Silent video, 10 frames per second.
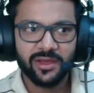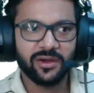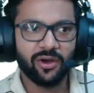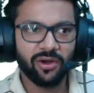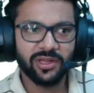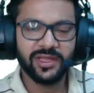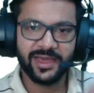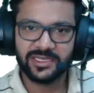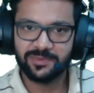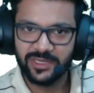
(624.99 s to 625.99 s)
All the
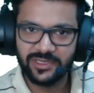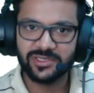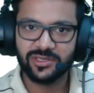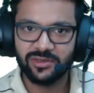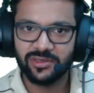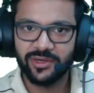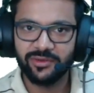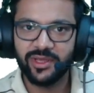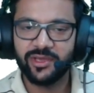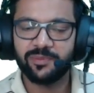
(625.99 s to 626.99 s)
expense
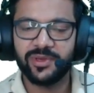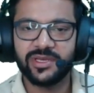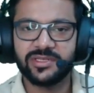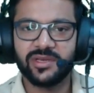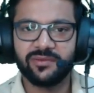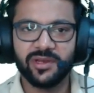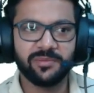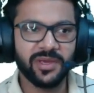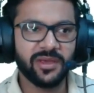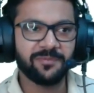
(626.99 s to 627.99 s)
during your PhD
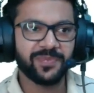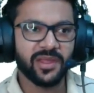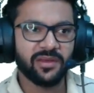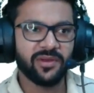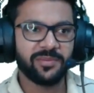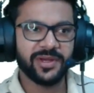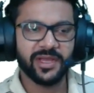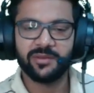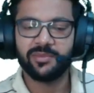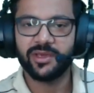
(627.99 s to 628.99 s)
will be
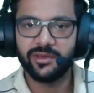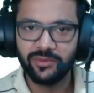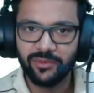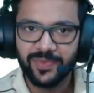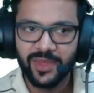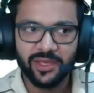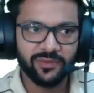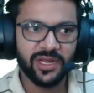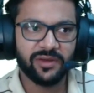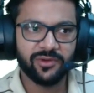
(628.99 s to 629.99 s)
taken by you. You
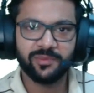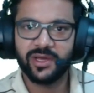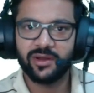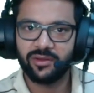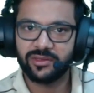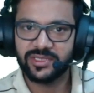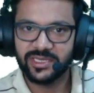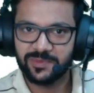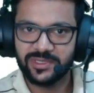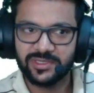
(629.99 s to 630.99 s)
will have to bear all those
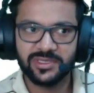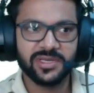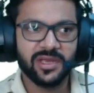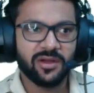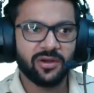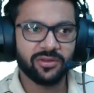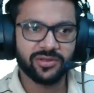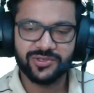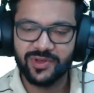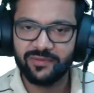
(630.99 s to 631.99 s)
expenses, all
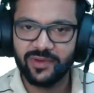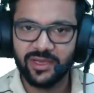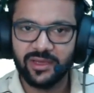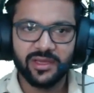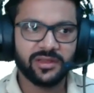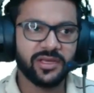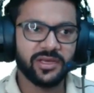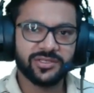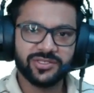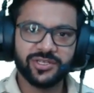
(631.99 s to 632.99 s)
those traveling. The
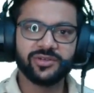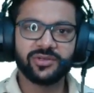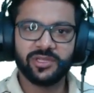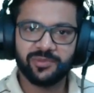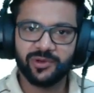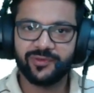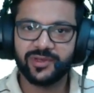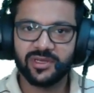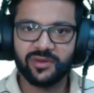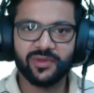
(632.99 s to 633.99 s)
institute, the
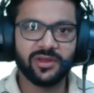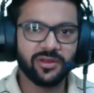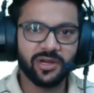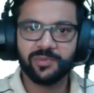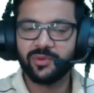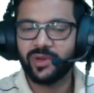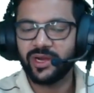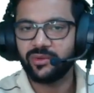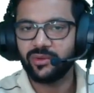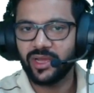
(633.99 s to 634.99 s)
professor will not provide
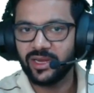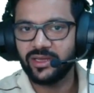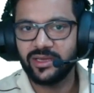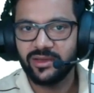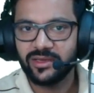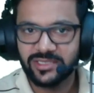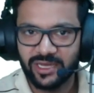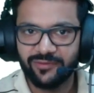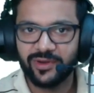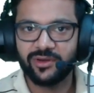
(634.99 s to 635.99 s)
you any
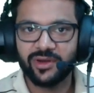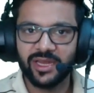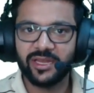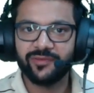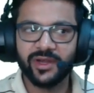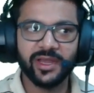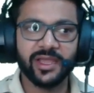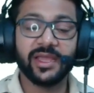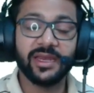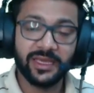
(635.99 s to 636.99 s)
stipend or any funding.
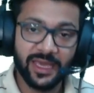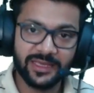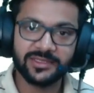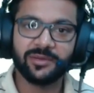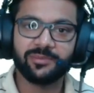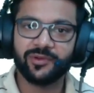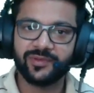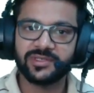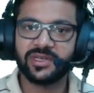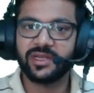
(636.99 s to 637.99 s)
In case the
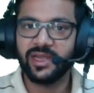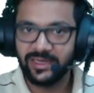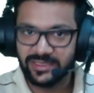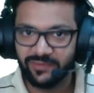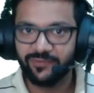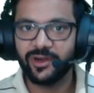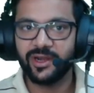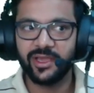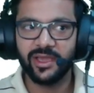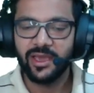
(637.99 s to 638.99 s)
professor gets some
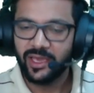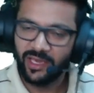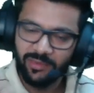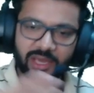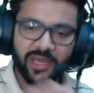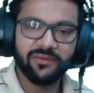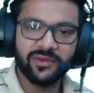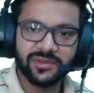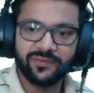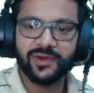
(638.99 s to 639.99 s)
funding, he may give you
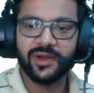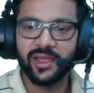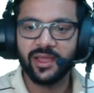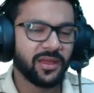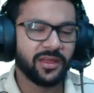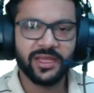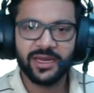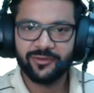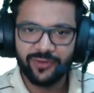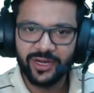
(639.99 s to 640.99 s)
some funding. They
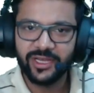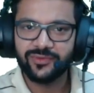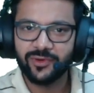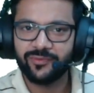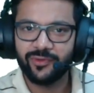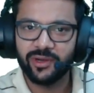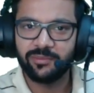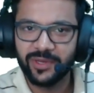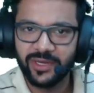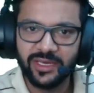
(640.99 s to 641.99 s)
get fundings from few
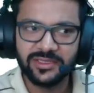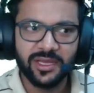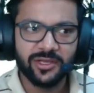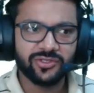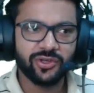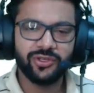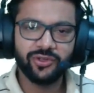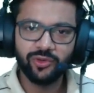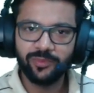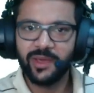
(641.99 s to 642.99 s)
companies. So
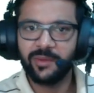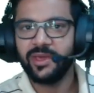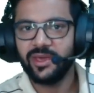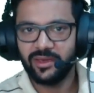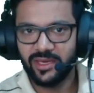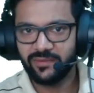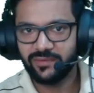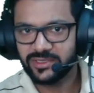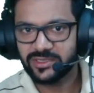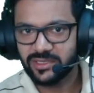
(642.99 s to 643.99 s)
you may be
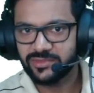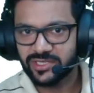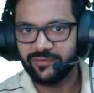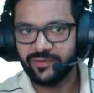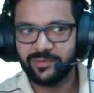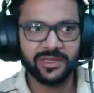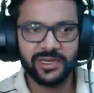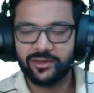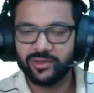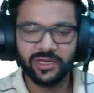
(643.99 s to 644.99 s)
given some stipend, but
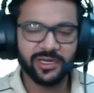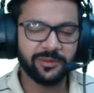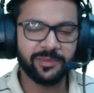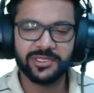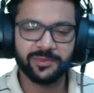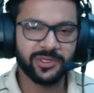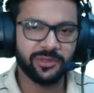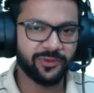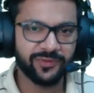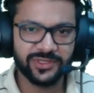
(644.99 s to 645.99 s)
that totally depends upon the
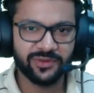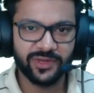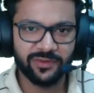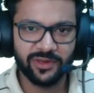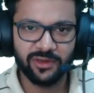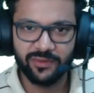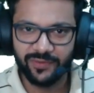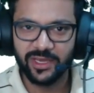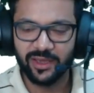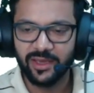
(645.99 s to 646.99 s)
professor wherever you are
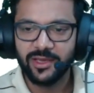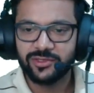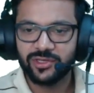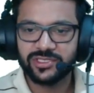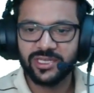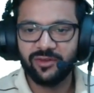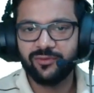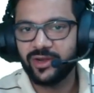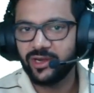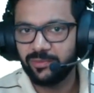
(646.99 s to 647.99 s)
working. So
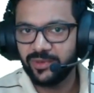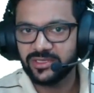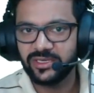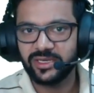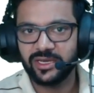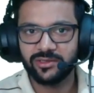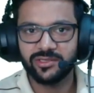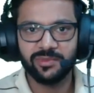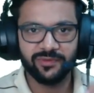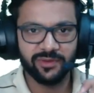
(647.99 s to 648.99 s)
self-funded PhD can also
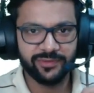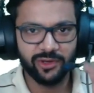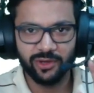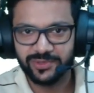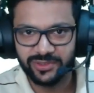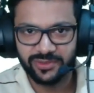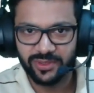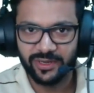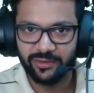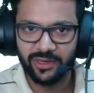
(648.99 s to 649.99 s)
be one of the options
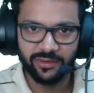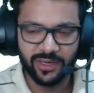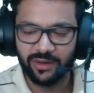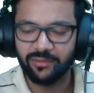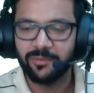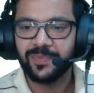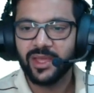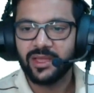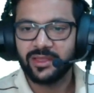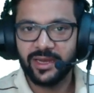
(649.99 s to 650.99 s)
that you can look around.
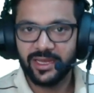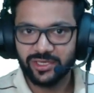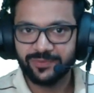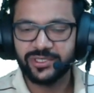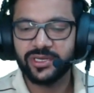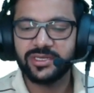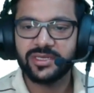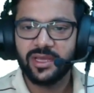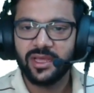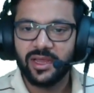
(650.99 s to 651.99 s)
The next option is,
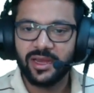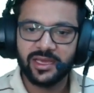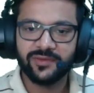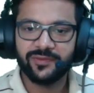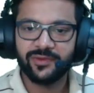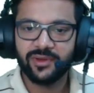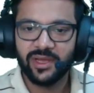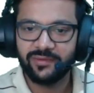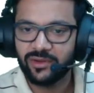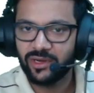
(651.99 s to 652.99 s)
in case if you
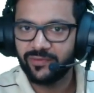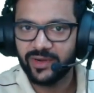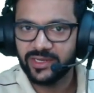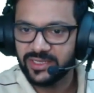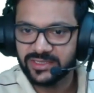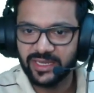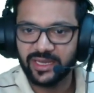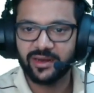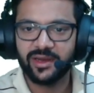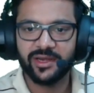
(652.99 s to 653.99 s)
haven't qualified
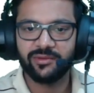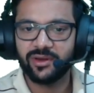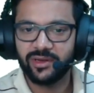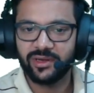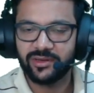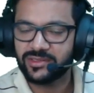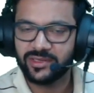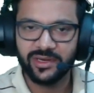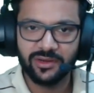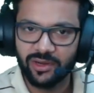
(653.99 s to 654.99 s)
CSIR NET, you are not
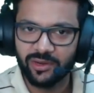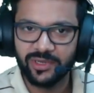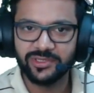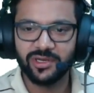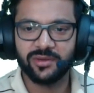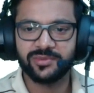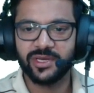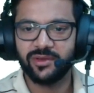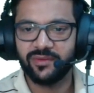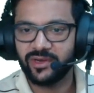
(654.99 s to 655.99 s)
interested in government jobs and
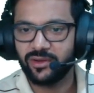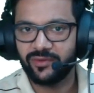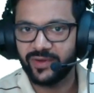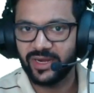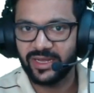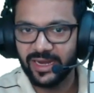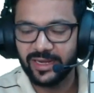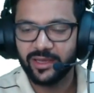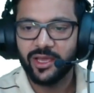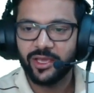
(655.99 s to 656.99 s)
you haven't qualified GATE,
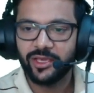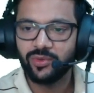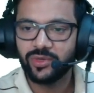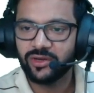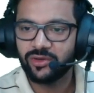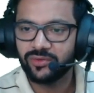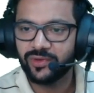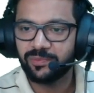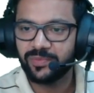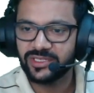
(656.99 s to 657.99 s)
you can go
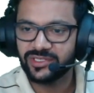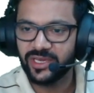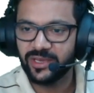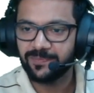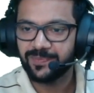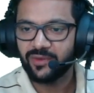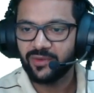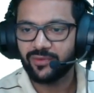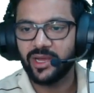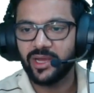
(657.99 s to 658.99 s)
for PhD
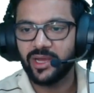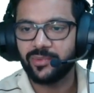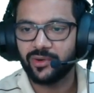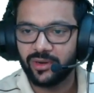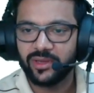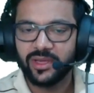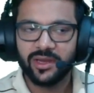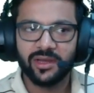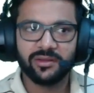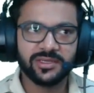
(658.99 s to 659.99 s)
from abroad.
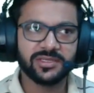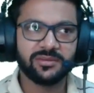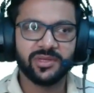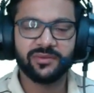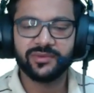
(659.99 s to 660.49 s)
Now this is something